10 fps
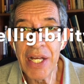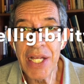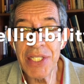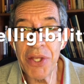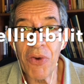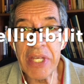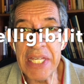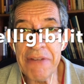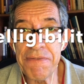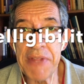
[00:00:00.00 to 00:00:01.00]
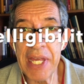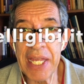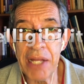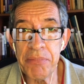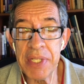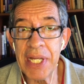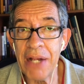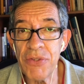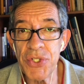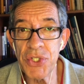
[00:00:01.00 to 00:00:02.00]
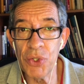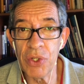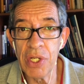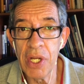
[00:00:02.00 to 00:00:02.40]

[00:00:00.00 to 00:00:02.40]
So if they can be understood